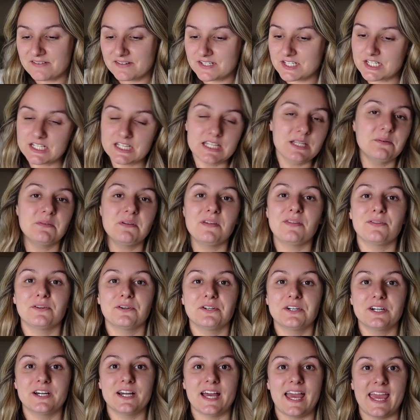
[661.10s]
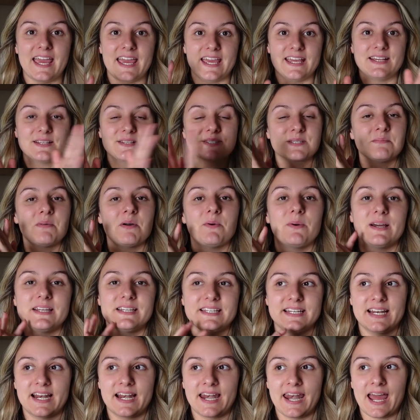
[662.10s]
originally we thought a summer
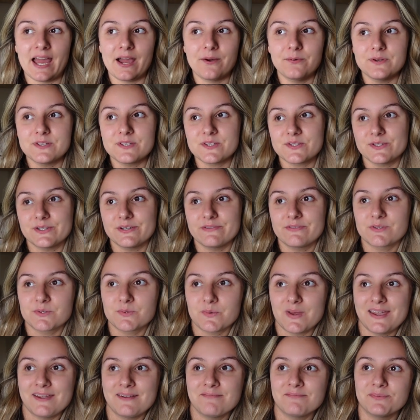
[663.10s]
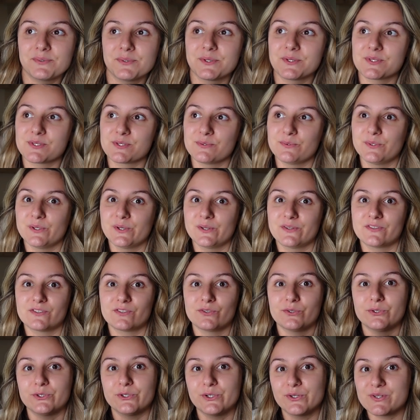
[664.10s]
wedding, and now we're sort of swaying more towards
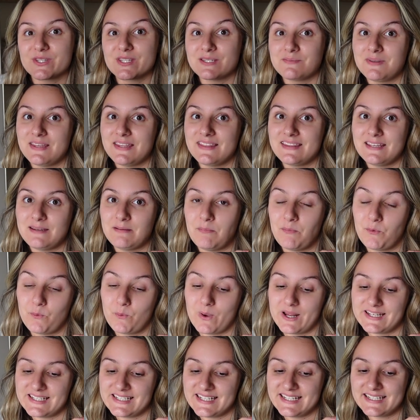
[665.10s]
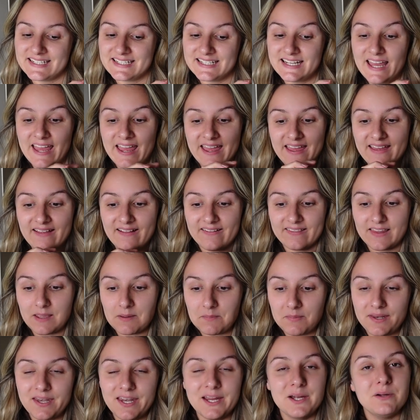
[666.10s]
an autumny themed wedding.
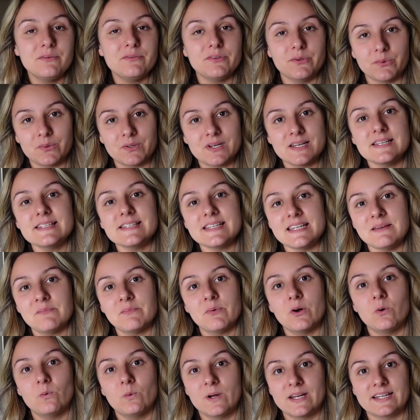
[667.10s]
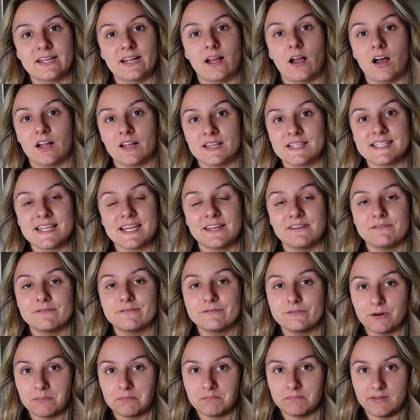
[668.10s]
Let me know if you want to see more wedding content
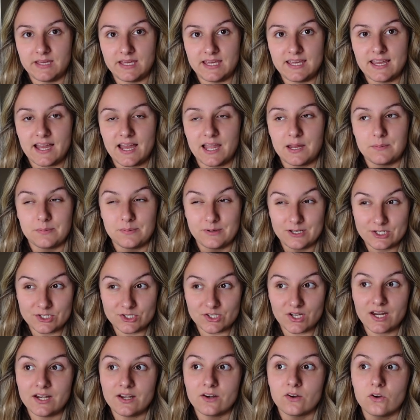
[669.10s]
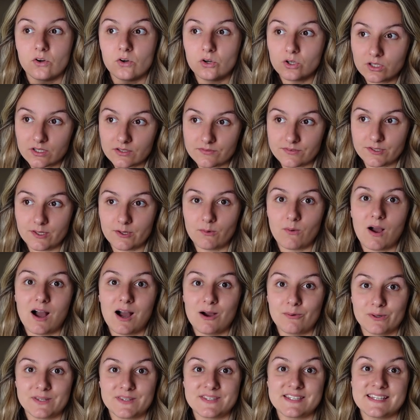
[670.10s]
from me. I appreciate not all of you
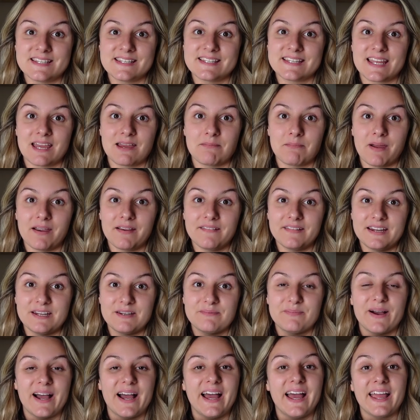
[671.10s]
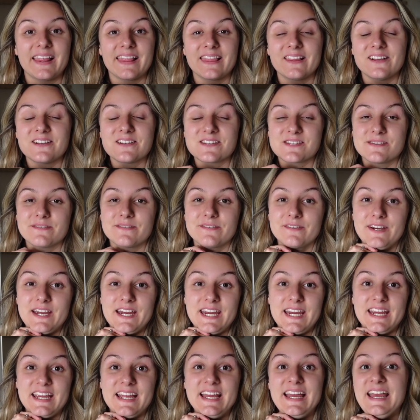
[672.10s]
are wanting to get married, but I had lots of
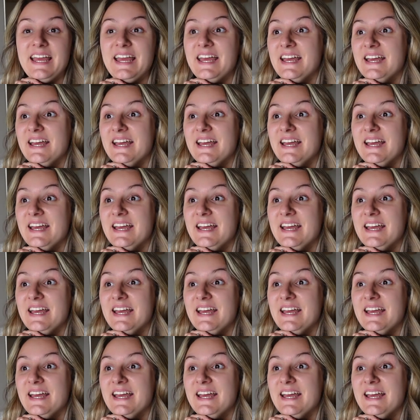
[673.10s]
great